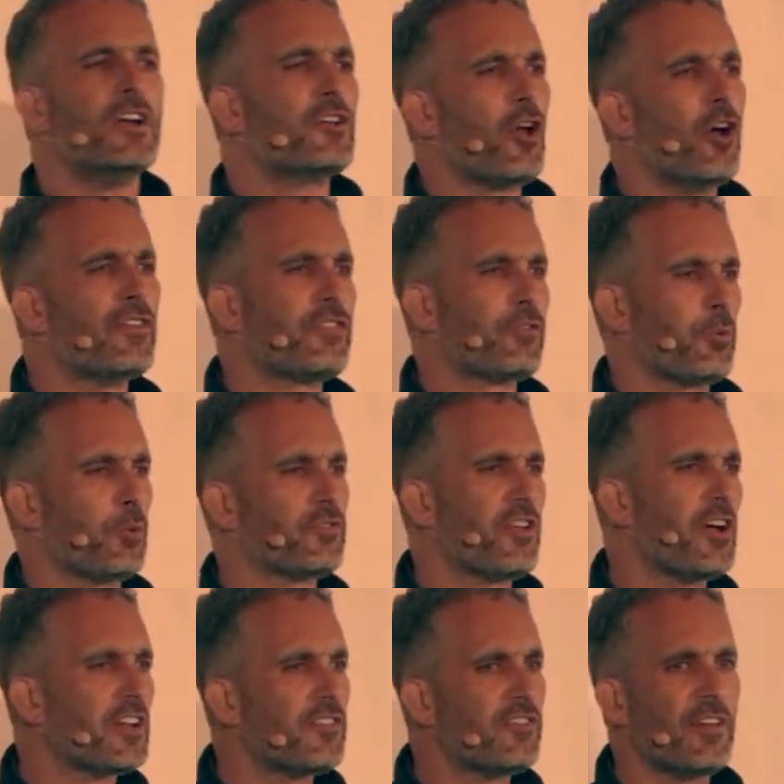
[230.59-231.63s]
goes through
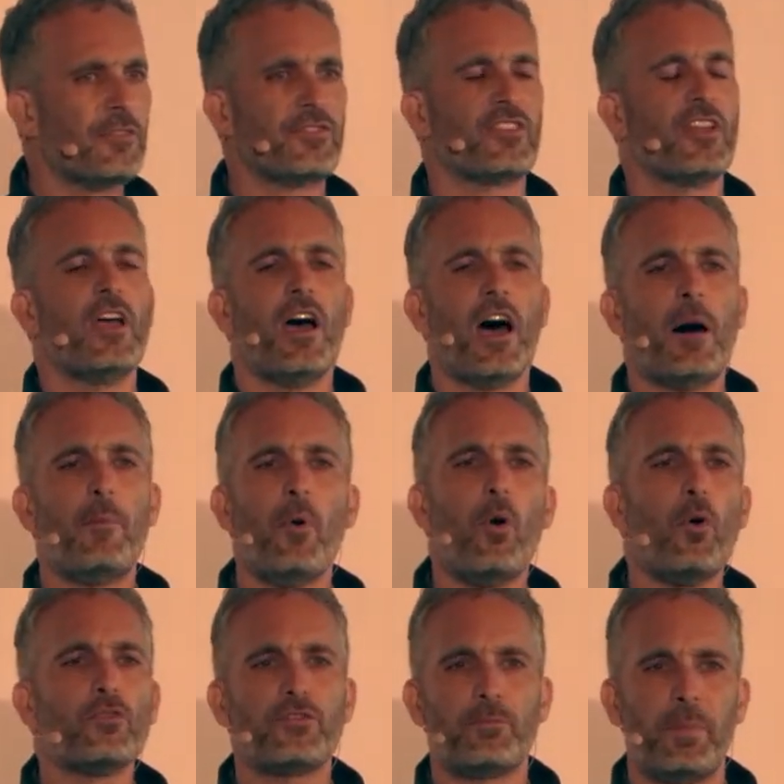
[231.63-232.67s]
alternatives, um,
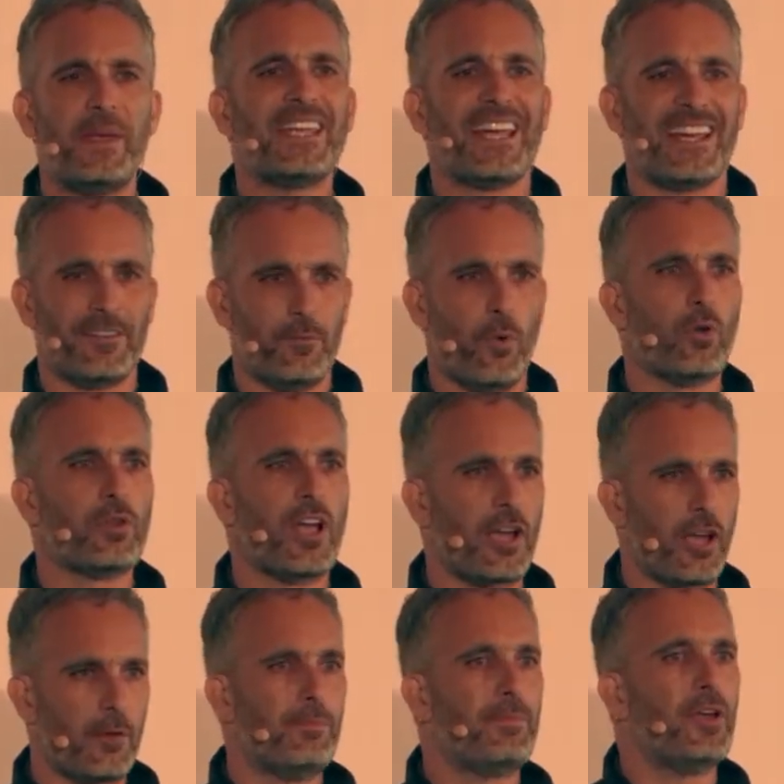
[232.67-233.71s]
all speaking, all a
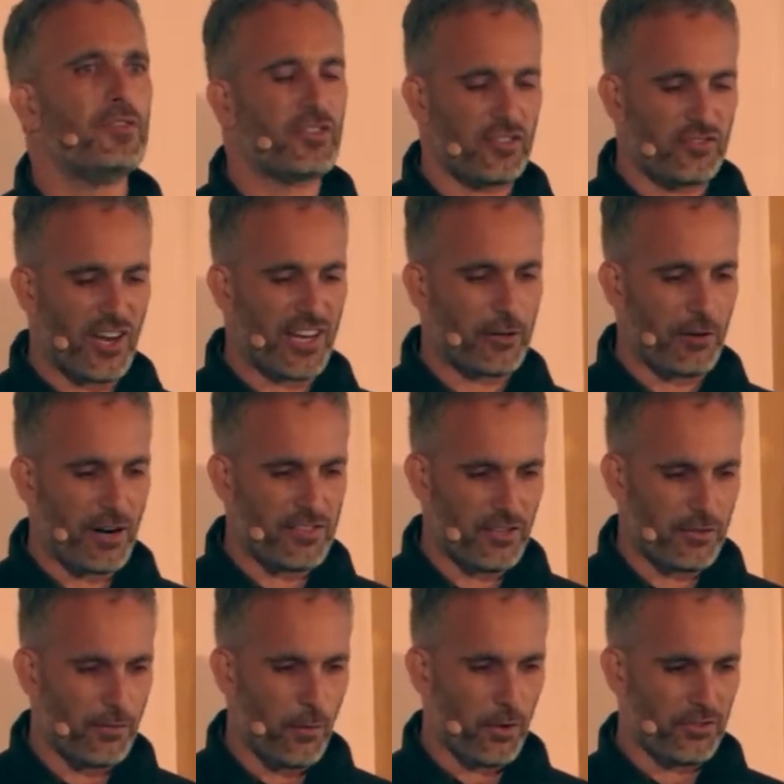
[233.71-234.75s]

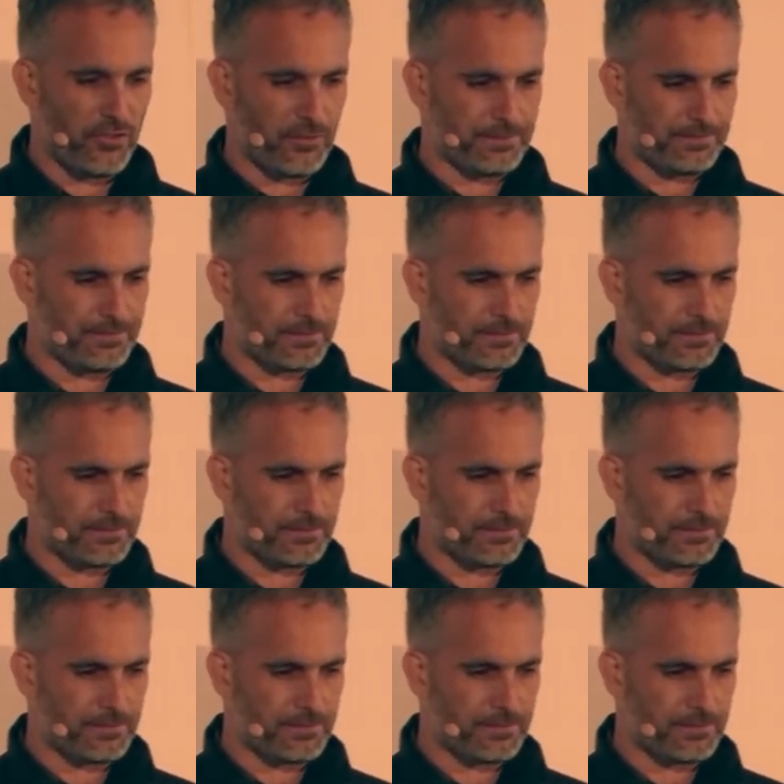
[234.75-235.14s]
computer-generated voice.